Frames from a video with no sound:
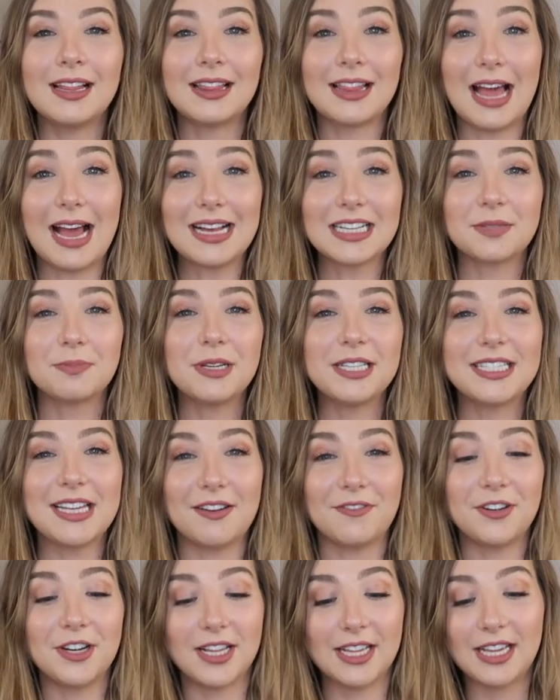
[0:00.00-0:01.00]
Last but
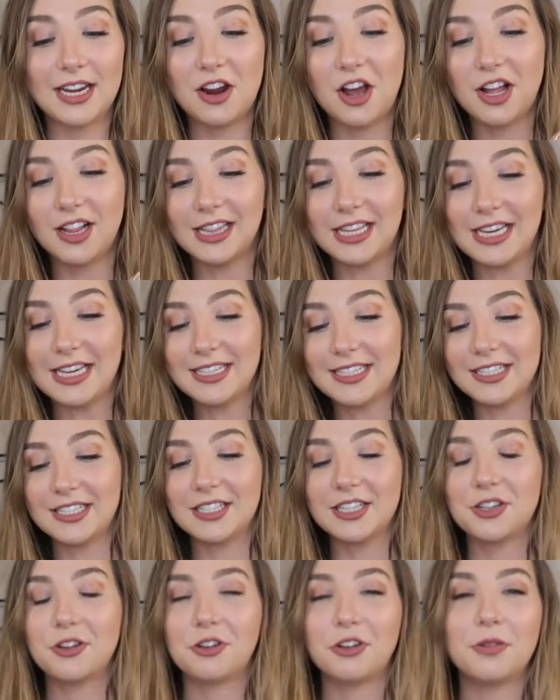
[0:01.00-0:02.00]
definitely not
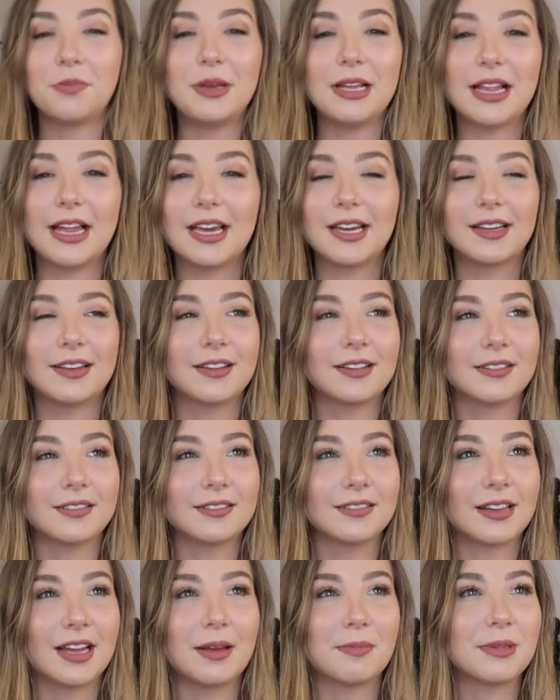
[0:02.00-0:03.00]
least, you're gonna be like,
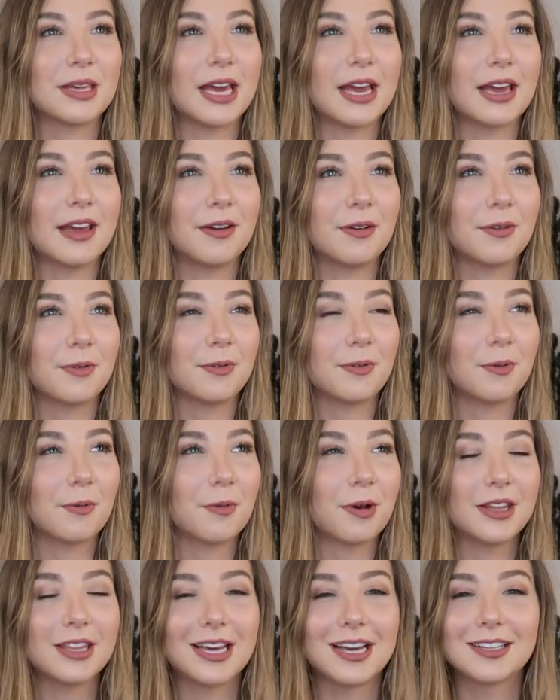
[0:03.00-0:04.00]
MK,
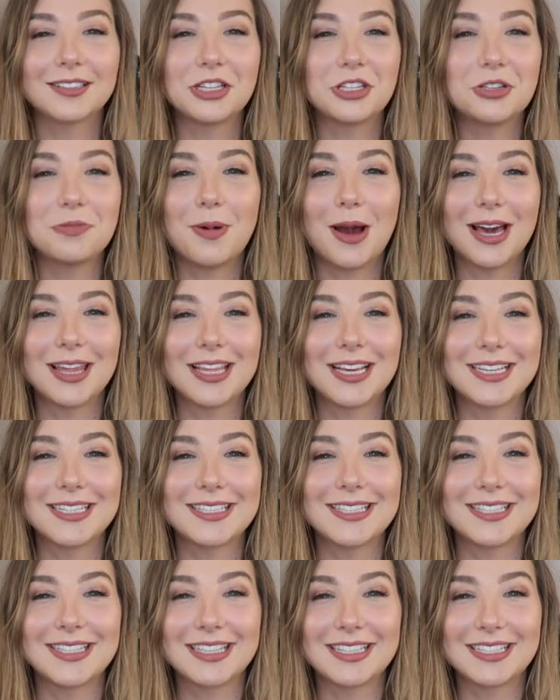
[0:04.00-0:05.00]
why the hell did you buy
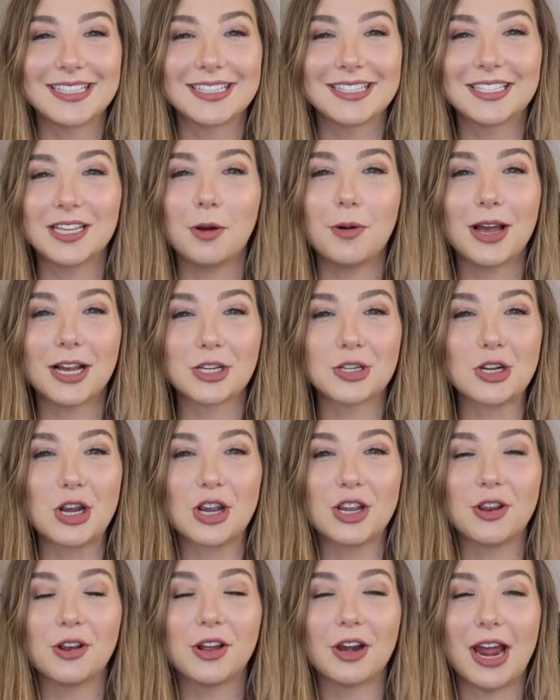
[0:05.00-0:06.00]
this? This is so
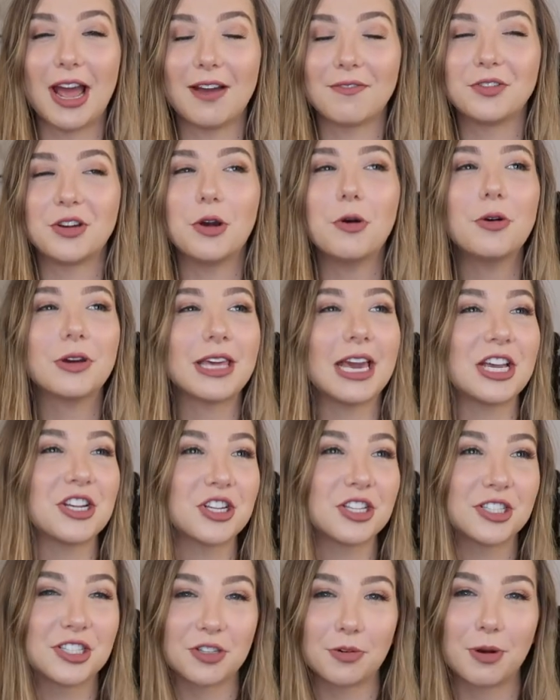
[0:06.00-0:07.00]
extra, you're gonna have no
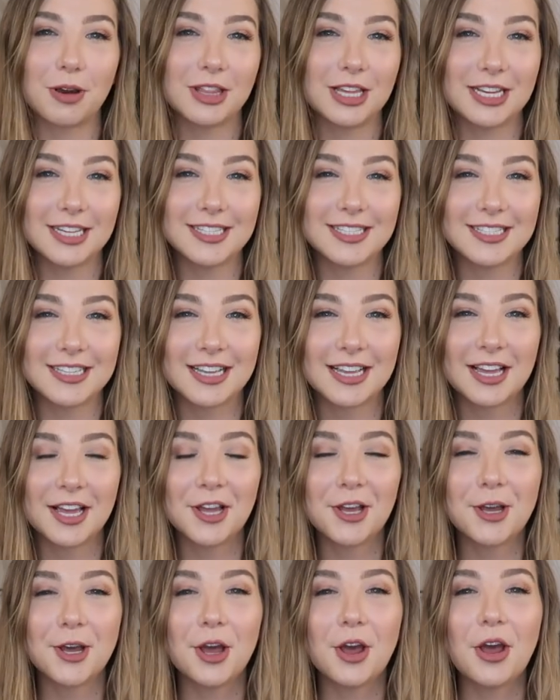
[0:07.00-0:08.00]
occasions to wear this.
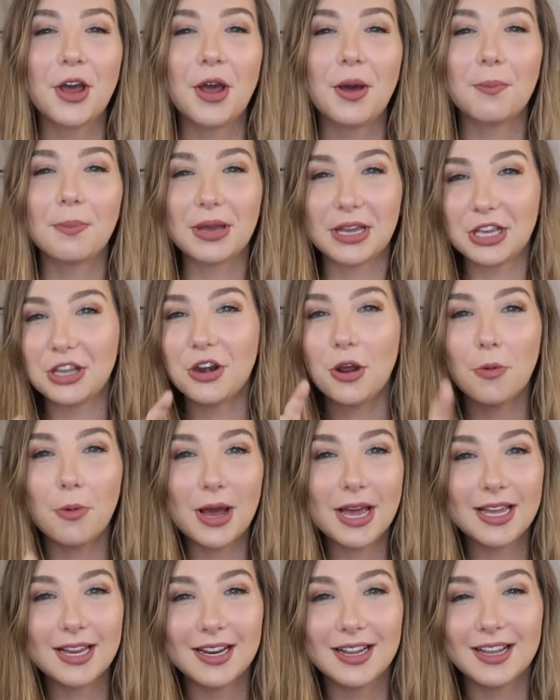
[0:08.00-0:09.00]
But you know
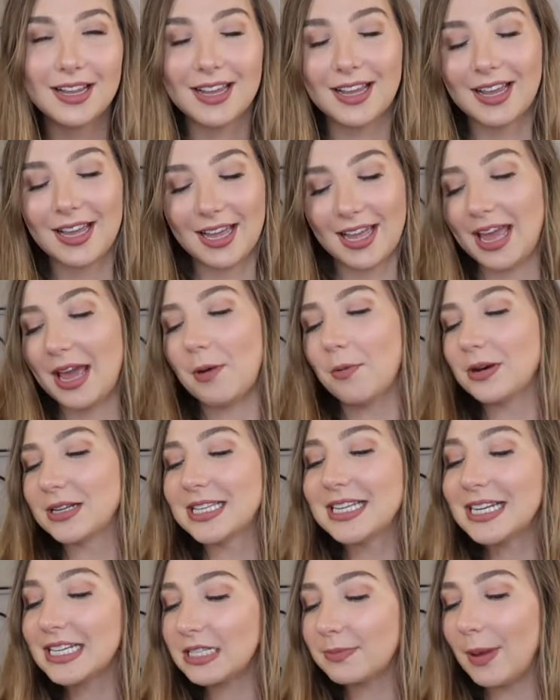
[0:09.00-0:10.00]
what? It
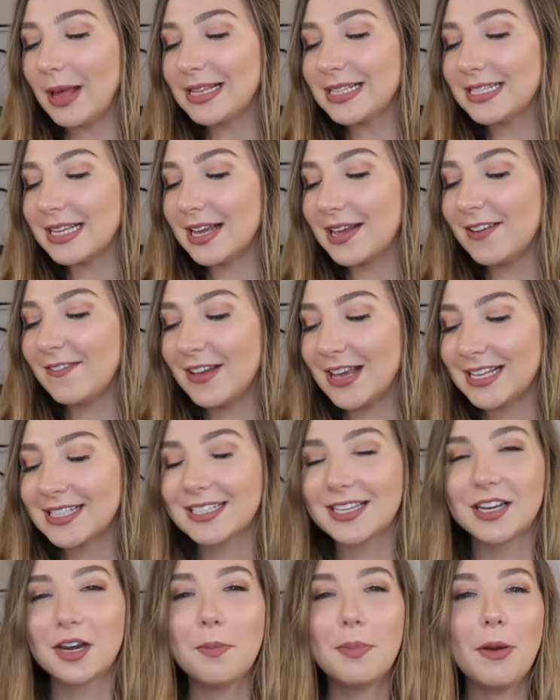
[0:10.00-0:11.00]
wasn't expensive.
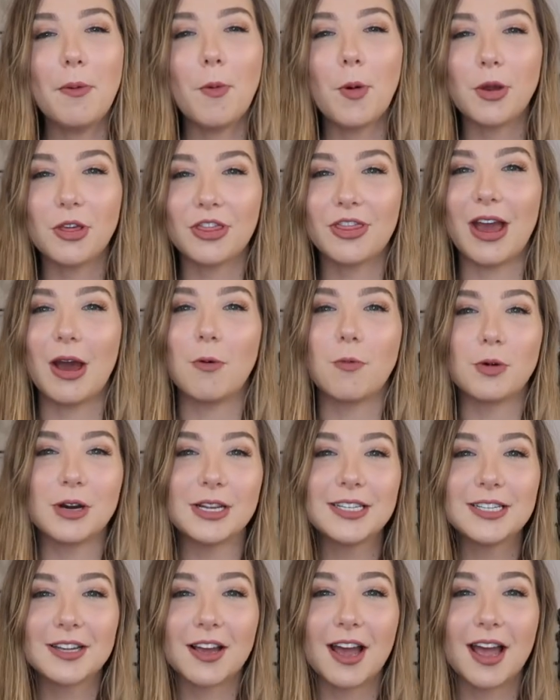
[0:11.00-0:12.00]
It's gonna be worth that
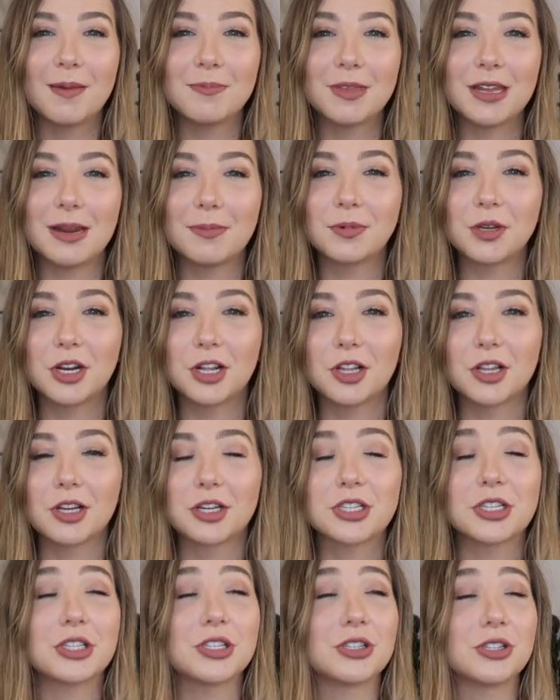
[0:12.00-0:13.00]
one time that I'm gonna
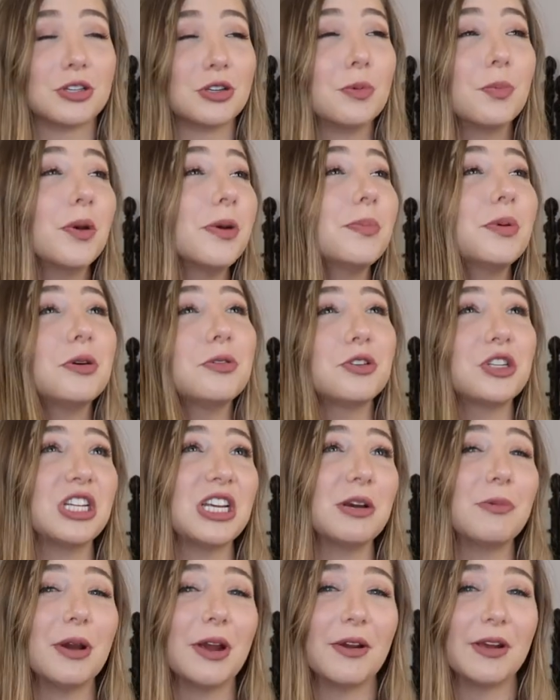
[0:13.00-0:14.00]
look super
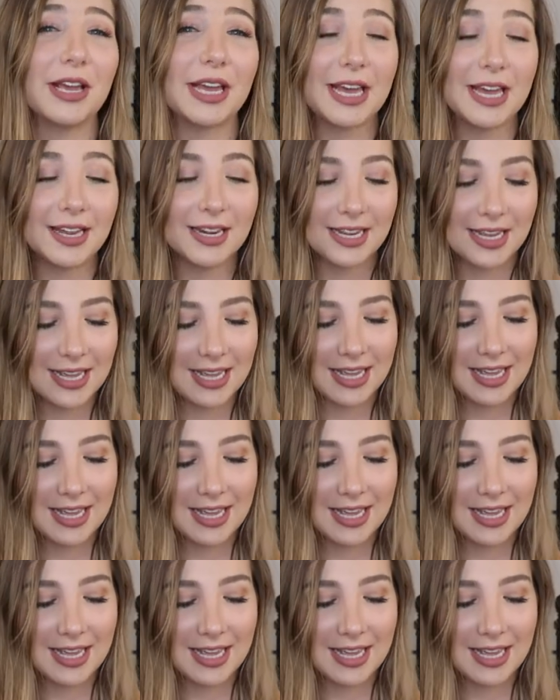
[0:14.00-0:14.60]
bougie wearing it.